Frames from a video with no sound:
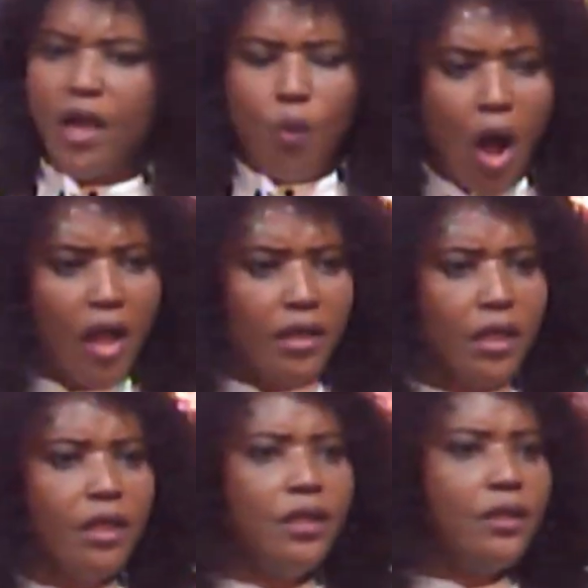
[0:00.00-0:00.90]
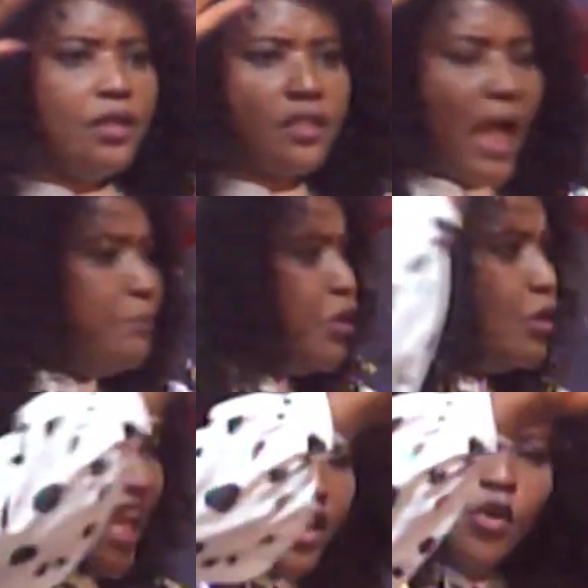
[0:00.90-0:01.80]
a wall, it can be
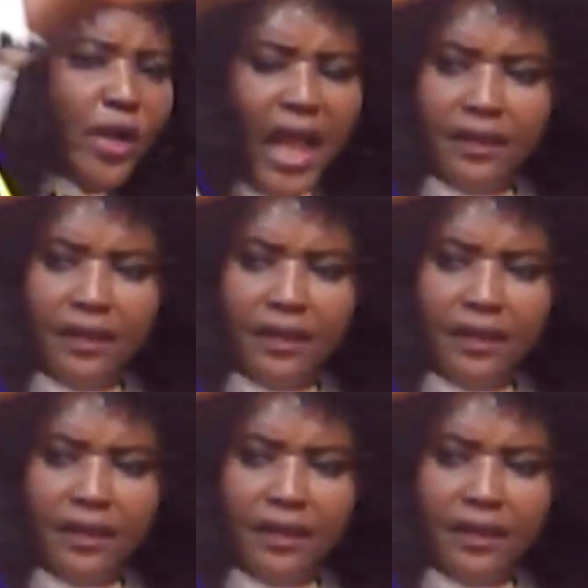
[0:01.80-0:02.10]
anywhere.